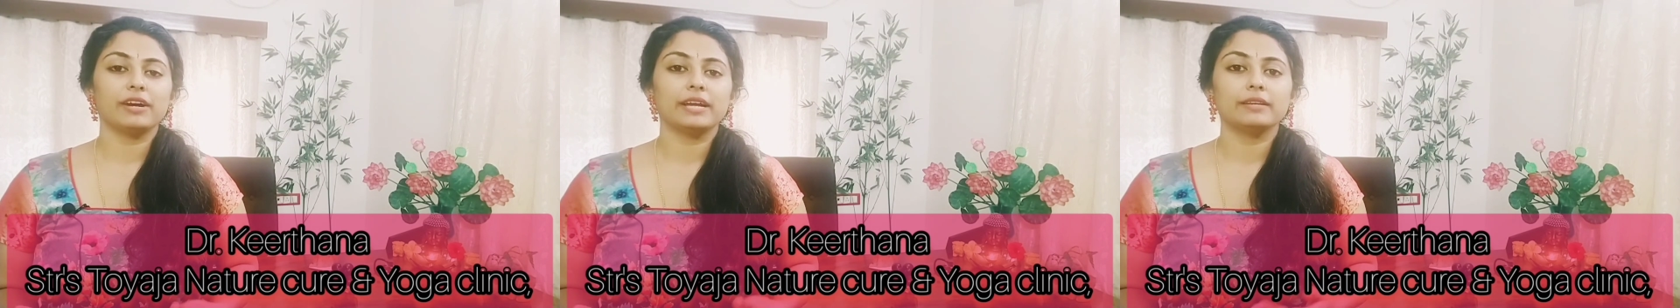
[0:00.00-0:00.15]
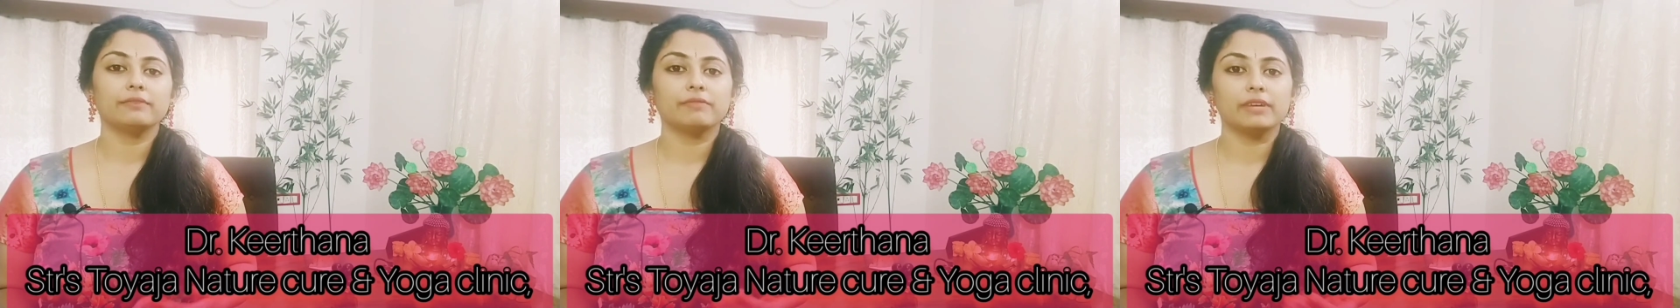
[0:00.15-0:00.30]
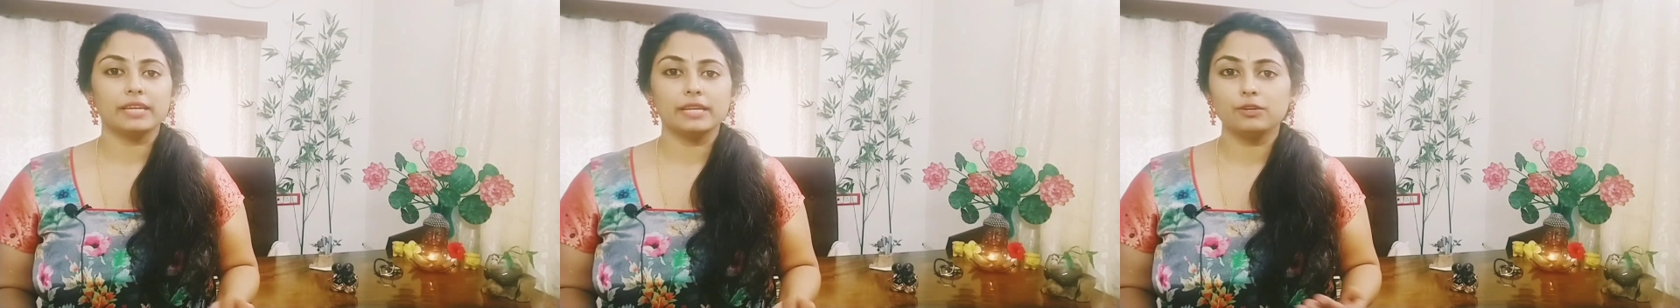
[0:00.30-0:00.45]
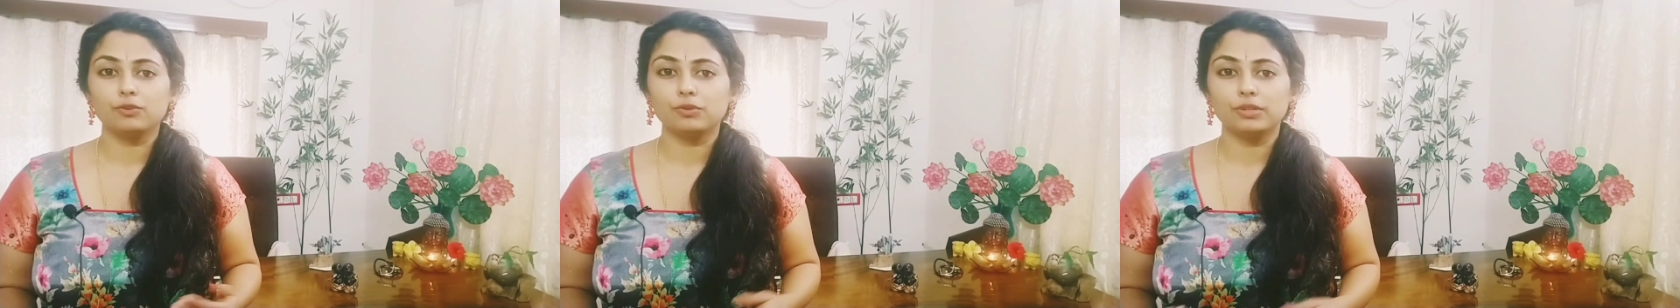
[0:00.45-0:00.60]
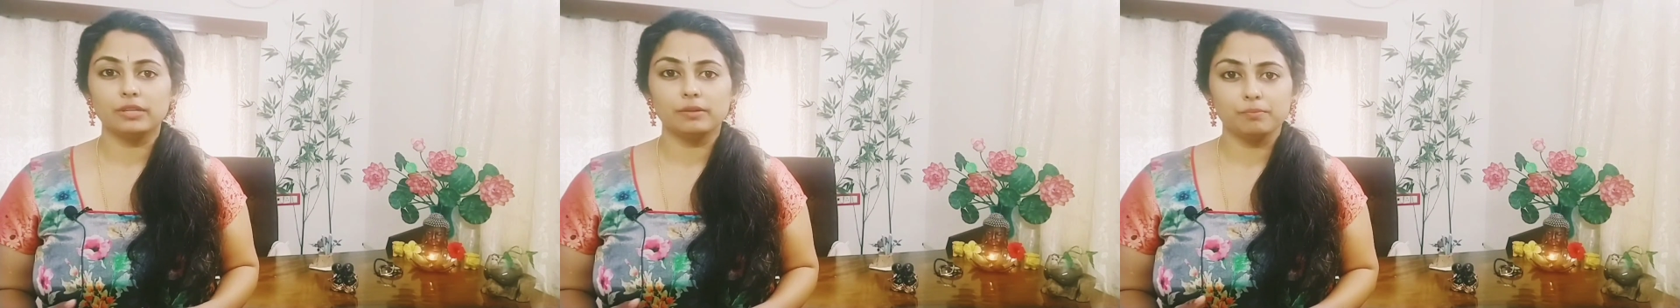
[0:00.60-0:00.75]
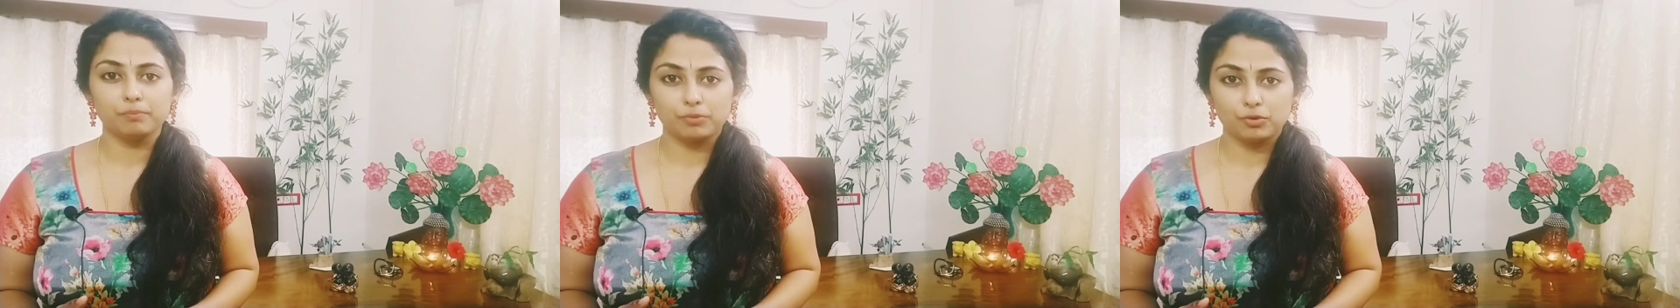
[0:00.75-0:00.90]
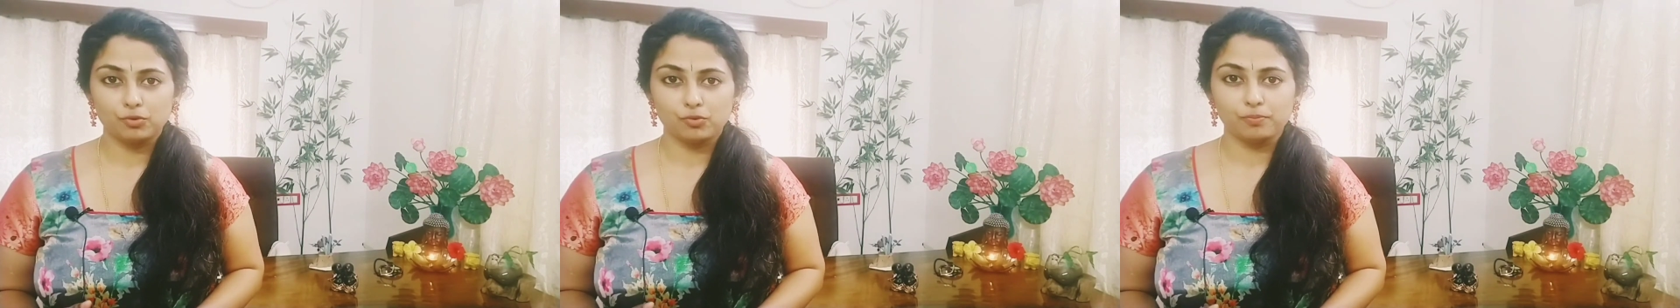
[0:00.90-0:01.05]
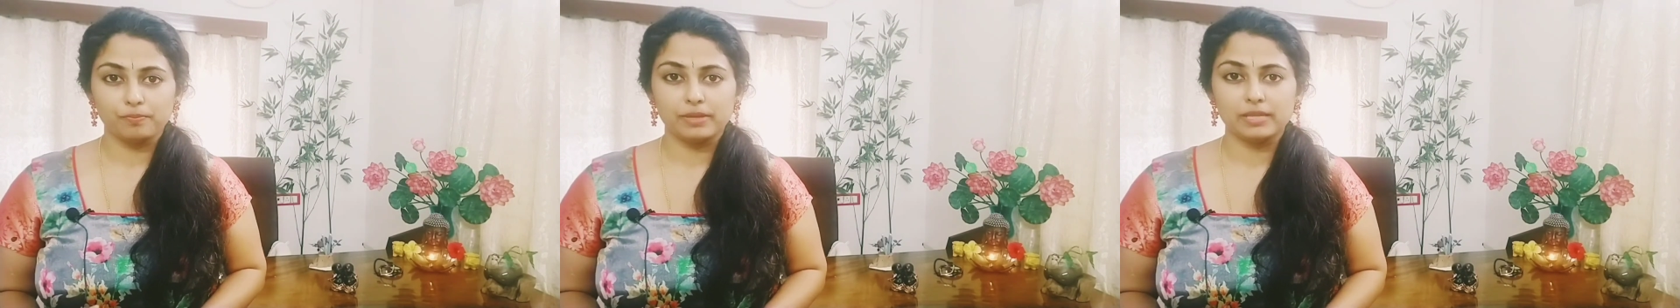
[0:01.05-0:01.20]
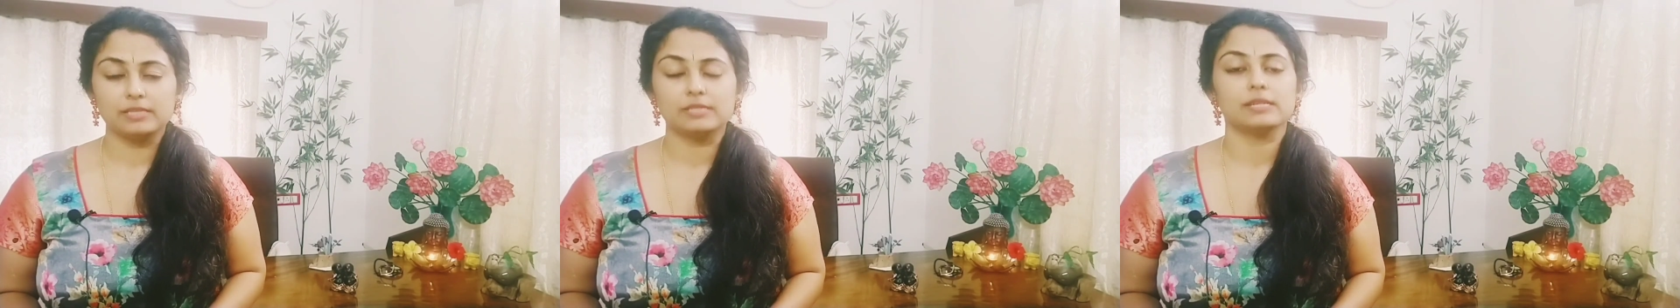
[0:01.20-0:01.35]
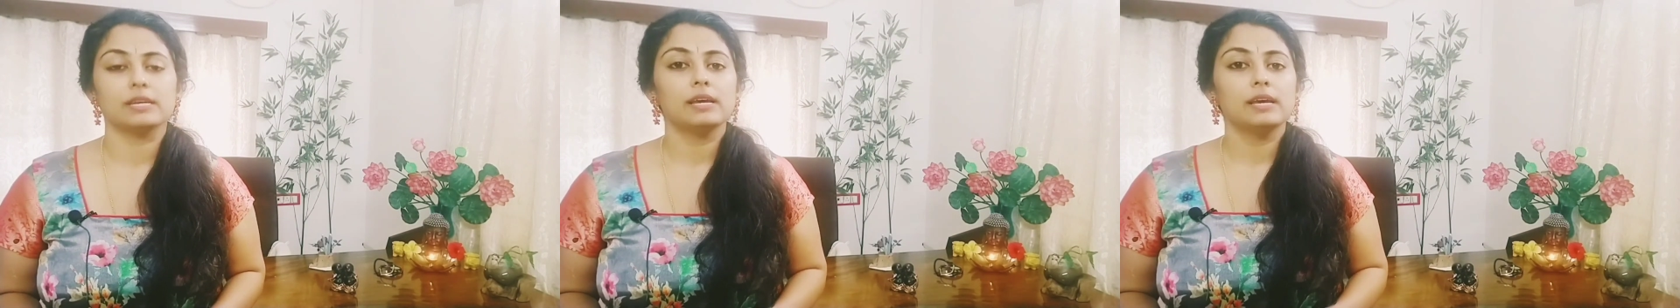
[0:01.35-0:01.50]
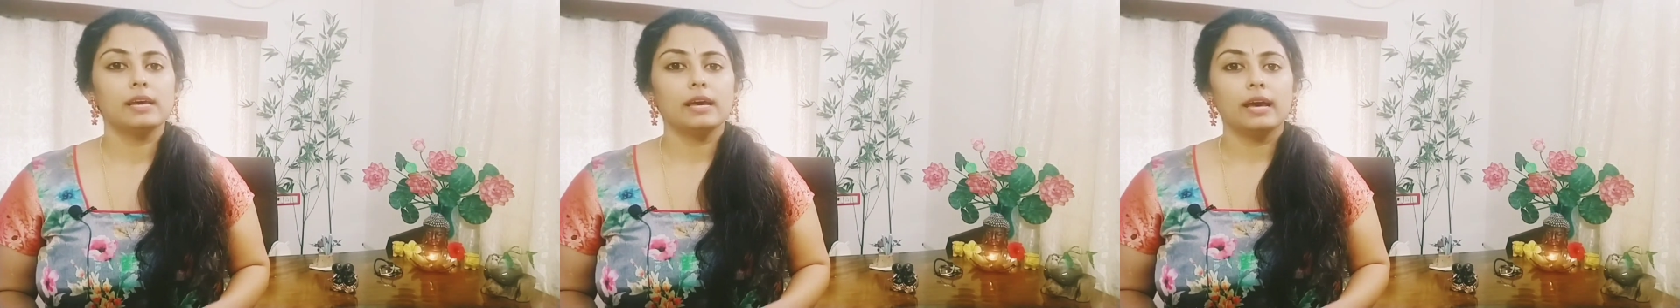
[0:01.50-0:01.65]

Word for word: find very good improvement.